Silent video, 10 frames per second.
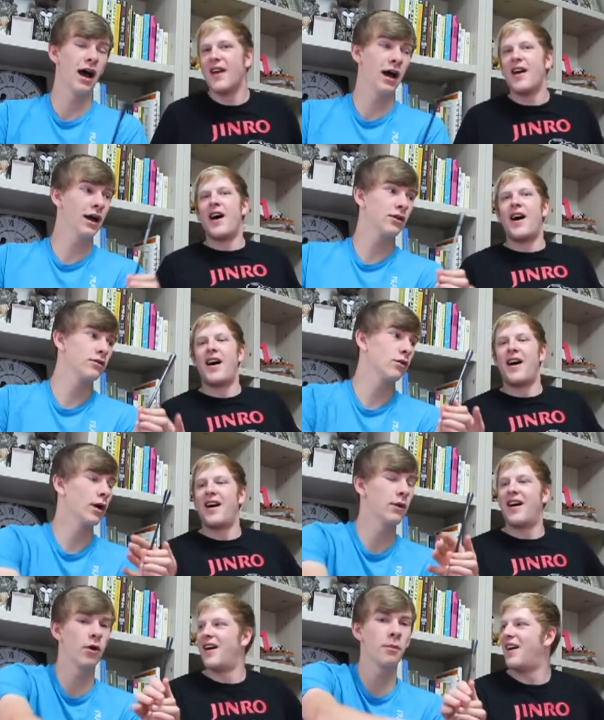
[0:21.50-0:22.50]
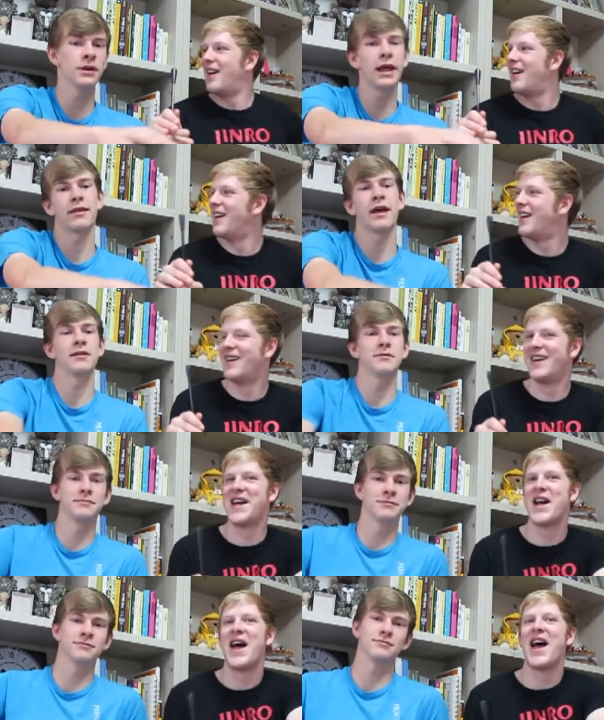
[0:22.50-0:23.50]
Speaker 1: I don't know why we opened like that.
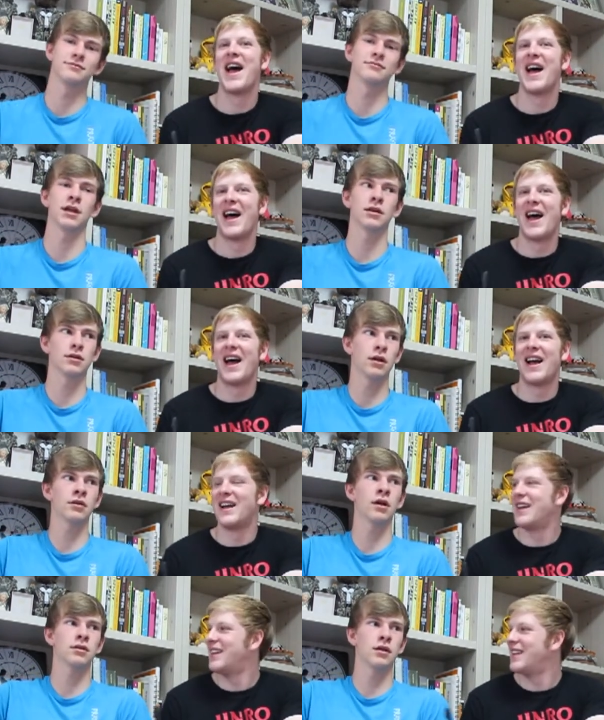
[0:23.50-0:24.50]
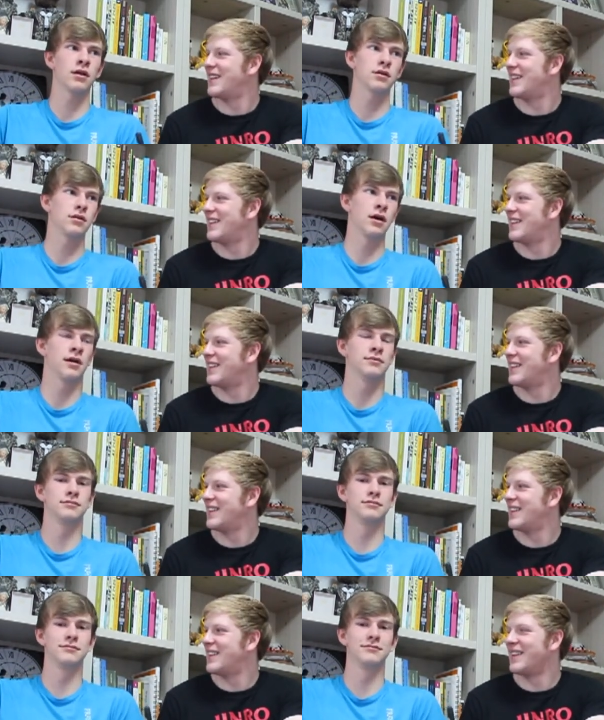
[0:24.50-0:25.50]
da, da, da, da, da, da.
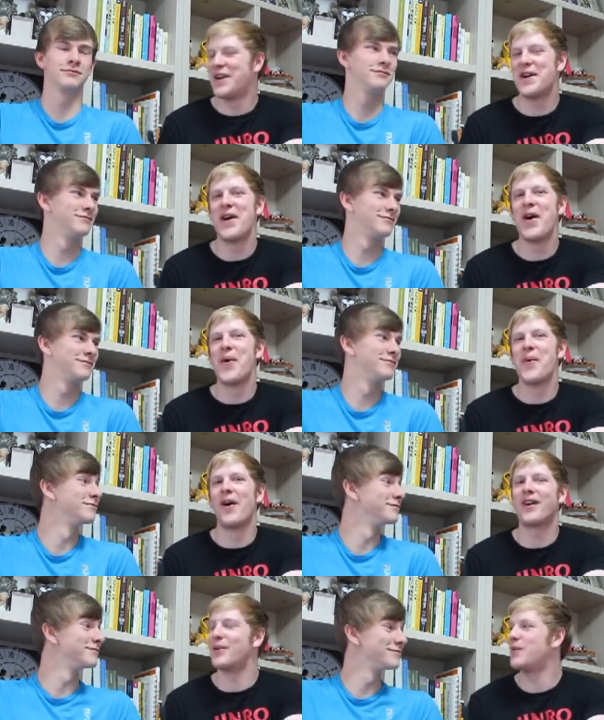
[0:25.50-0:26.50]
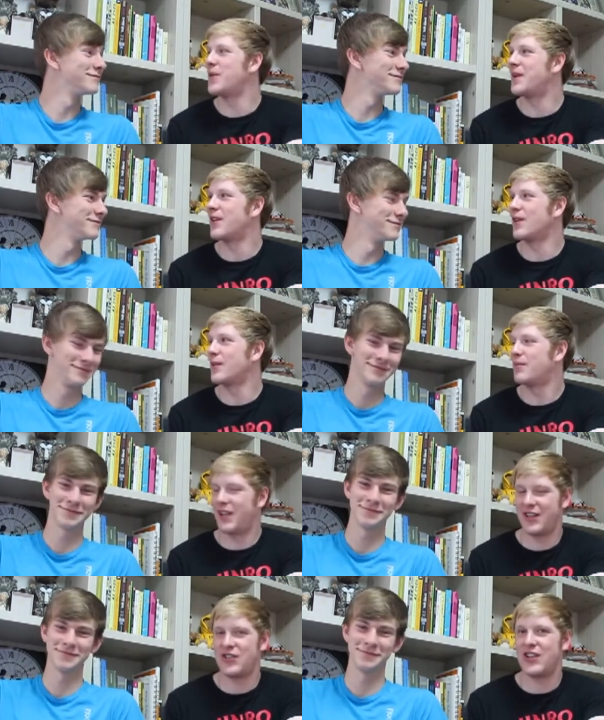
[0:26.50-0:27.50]
Speaker 2: Welcome to another
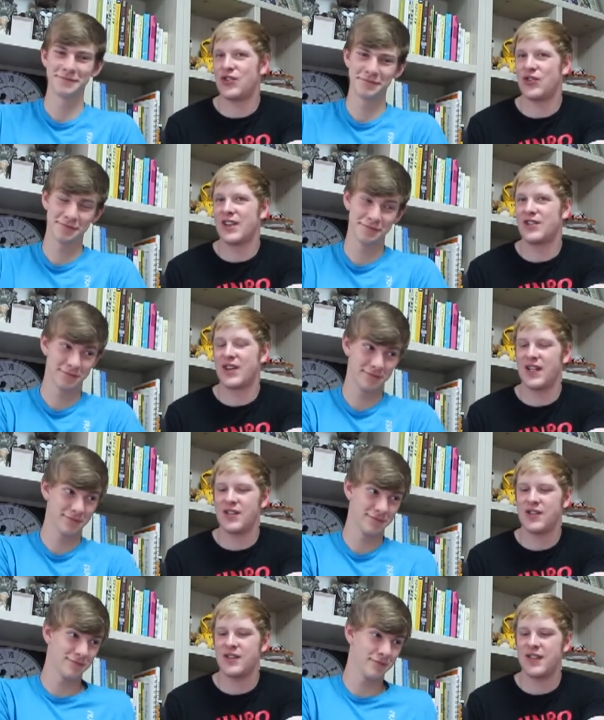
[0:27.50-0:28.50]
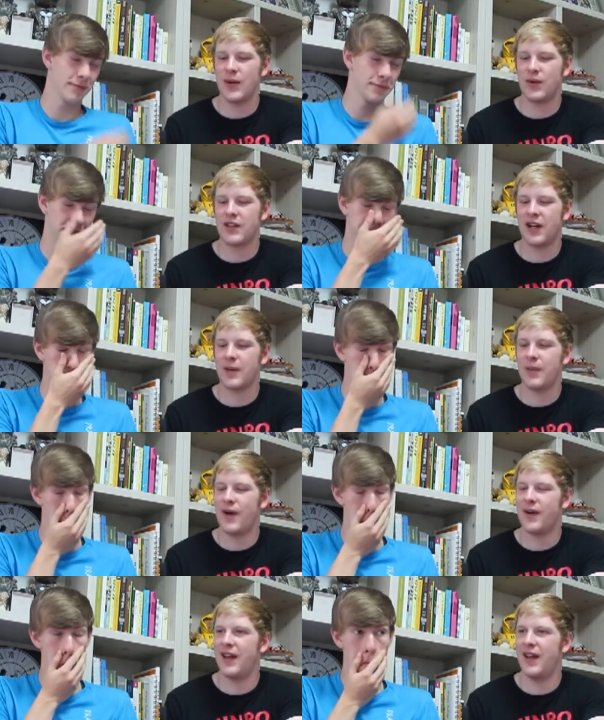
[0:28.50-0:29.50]
PlayStation Education. Today we're going to talk
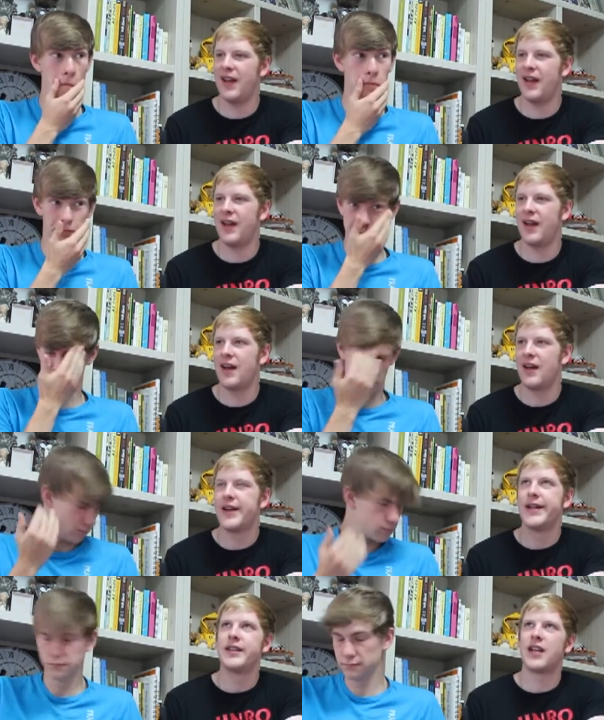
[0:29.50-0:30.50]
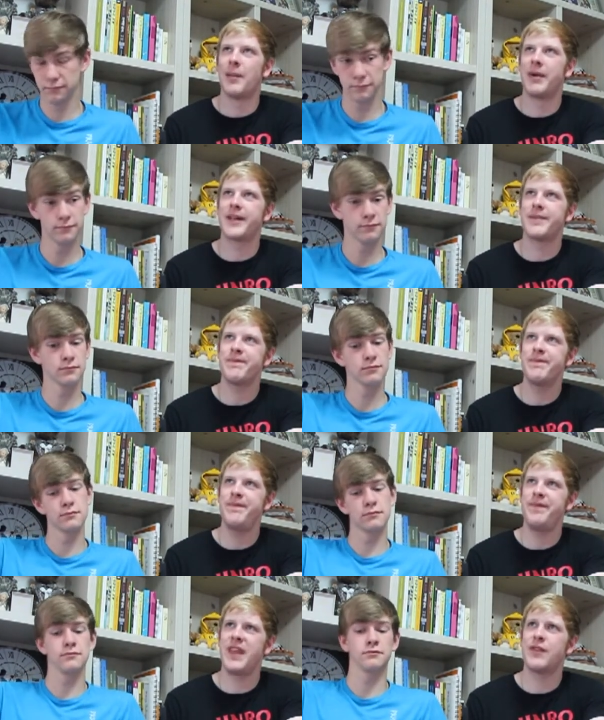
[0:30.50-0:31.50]
about a topic
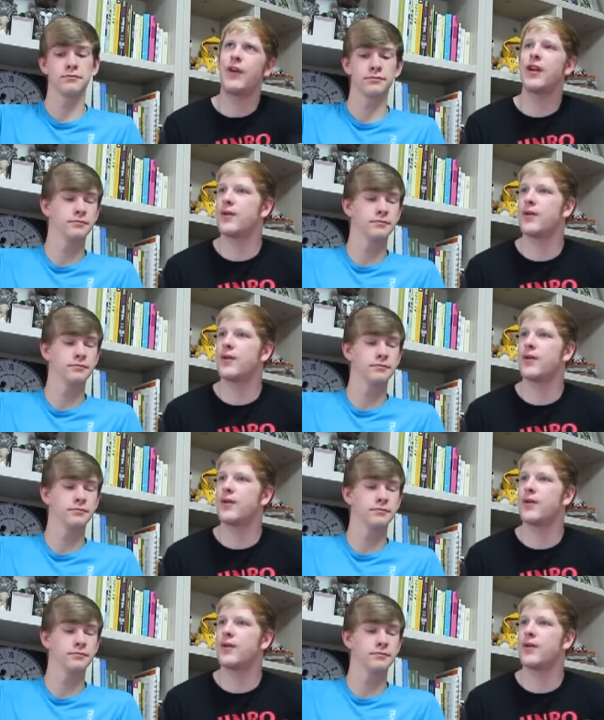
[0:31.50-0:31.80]
that's very